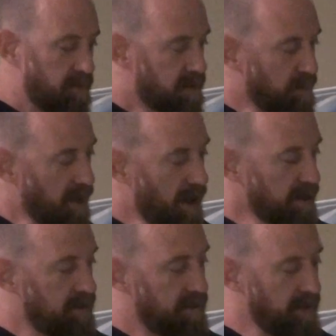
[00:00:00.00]
to
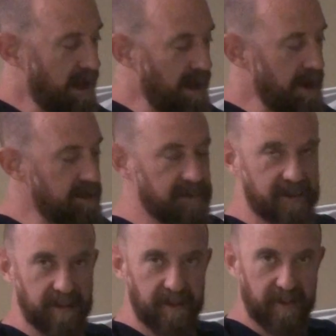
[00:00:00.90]
block the
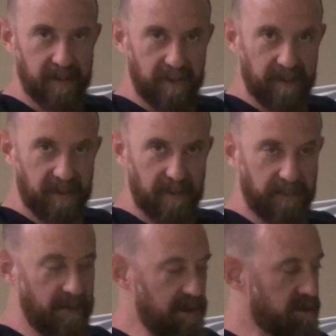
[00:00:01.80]
eyes,
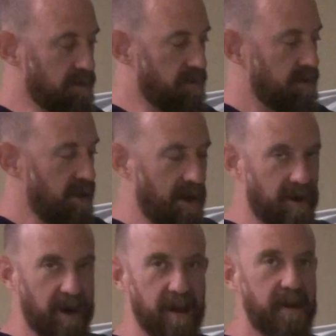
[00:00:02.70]
facial
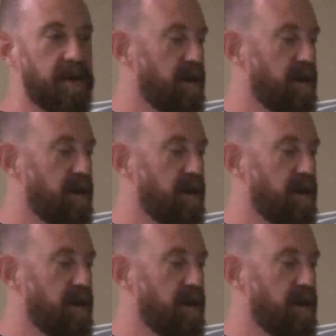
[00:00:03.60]
area,